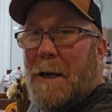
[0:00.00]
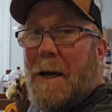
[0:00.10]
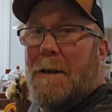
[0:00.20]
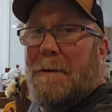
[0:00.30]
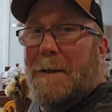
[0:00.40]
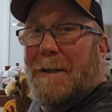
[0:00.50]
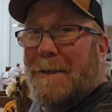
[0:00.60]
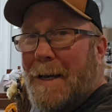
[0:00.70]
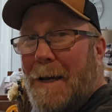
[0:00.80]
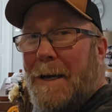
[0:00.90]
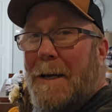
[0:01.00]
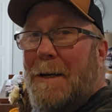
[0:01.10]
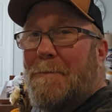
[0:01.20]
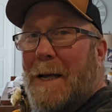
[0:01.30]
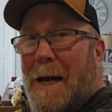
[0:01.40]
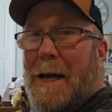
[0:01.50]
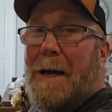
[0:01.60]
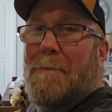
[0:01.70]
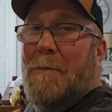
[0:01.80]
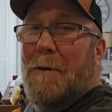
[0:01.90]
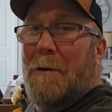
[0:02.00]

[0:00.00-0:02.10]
together at the same time.